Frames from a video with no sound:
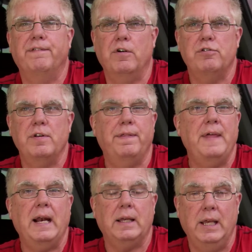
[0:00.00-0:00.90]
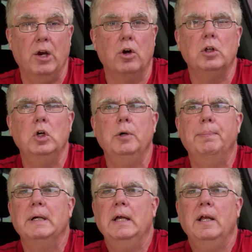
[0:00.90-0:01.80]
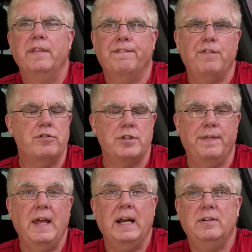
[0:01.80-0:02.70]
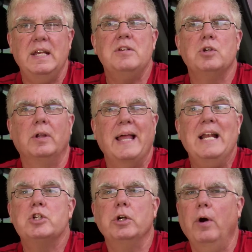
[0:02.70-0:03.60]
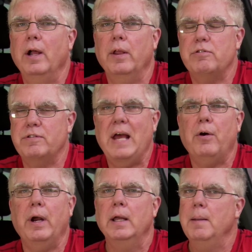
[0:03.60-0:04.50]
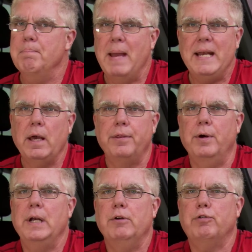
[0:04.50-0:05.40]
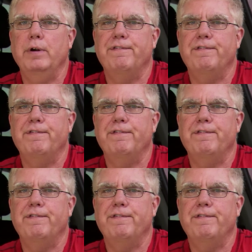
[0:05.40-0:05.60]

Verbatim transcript: first synthetic gear lube, the first synthetic diesel engine oil, et cetera. Many other industry